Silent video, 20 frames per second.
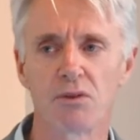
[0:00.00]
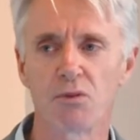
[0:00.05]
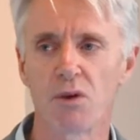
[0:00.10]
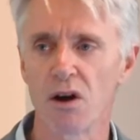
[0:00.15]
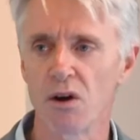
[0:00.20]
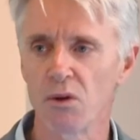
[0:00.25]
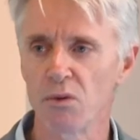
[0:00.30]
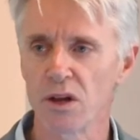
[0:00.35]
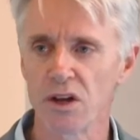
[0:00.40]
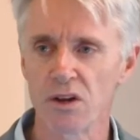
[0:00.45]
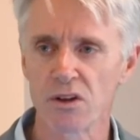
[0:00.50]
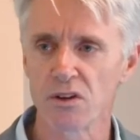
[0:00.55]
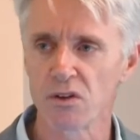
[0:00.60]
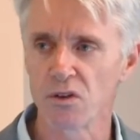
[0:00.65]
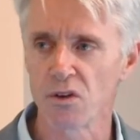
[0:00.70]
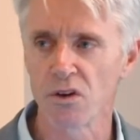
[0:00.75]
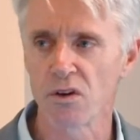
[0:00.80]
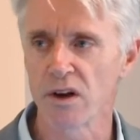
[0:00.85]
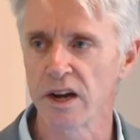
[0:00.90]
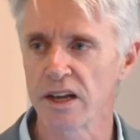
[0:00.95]
well, we
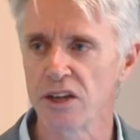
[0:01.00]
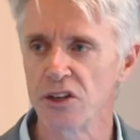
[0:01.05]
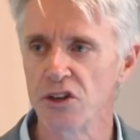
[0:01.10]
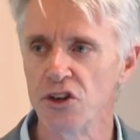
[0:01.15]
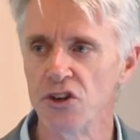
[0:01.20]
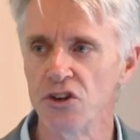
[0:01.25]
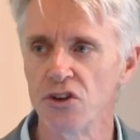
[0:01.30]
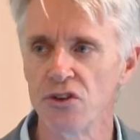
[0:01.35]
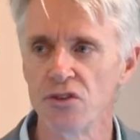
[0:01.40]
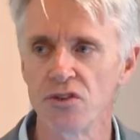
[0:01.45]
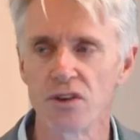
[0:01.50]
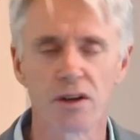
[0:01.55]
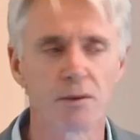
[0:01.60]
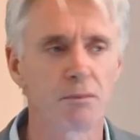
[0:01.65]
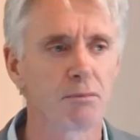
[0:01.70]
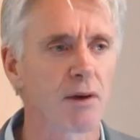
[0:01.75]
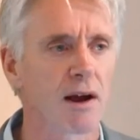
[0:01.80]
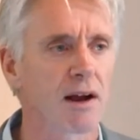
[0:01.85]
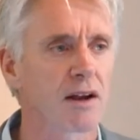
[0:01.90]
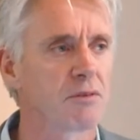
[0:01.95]
already knew
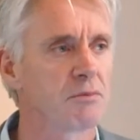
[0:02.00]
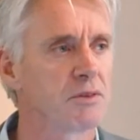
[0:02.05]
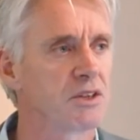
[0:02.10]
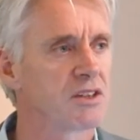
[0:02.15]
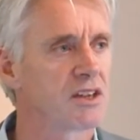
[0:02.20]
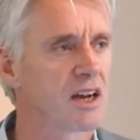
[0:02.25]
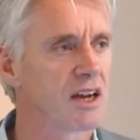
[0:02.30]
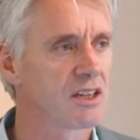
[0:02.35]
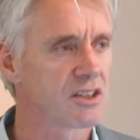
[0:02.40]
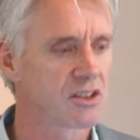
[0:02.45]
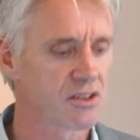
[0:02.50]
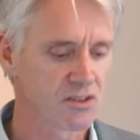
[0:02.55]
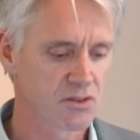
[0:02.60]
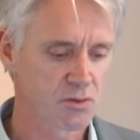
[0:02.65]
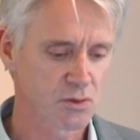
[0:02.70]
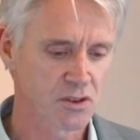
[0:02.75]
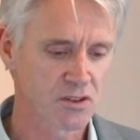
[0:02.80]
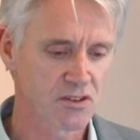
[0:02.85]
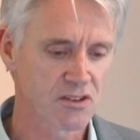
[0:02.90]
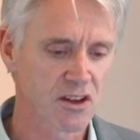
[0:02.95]
that BRCA
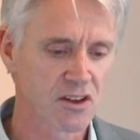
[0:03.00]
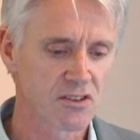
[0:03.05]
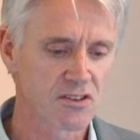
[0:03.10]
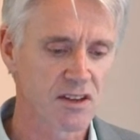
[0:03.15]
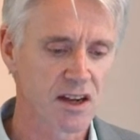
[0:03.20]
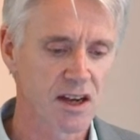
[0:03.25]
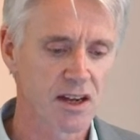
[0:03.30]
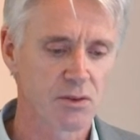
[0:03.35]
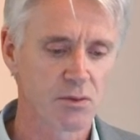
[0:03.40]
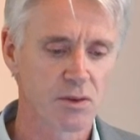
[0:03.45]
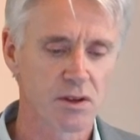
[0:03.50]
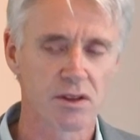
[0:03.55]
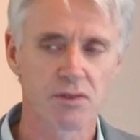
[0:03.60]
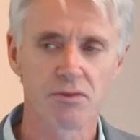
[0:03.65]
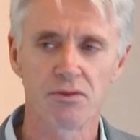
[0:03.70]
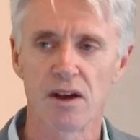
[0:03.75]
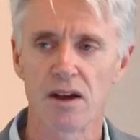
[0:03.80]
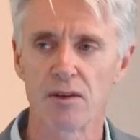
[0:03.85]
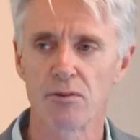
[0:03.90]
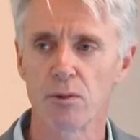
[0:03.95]
mutations were associated with a
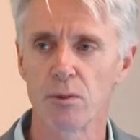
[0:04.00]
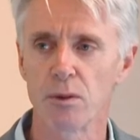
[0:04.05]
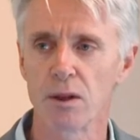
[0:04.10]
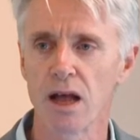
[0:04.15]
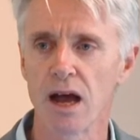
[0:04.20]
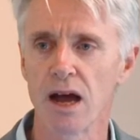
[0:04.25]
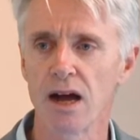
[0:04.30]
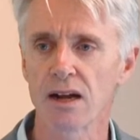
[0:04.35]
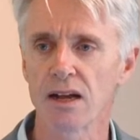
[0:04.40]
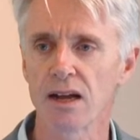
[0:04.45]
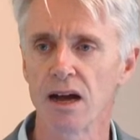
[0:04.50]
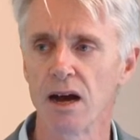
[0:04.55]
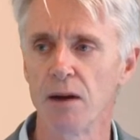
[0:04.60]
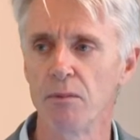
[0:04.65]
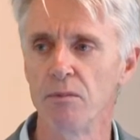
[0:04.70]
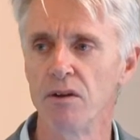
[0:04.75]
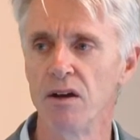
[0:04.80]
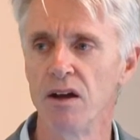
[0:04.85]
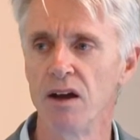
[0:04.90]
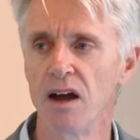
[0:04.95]
favorable outcome.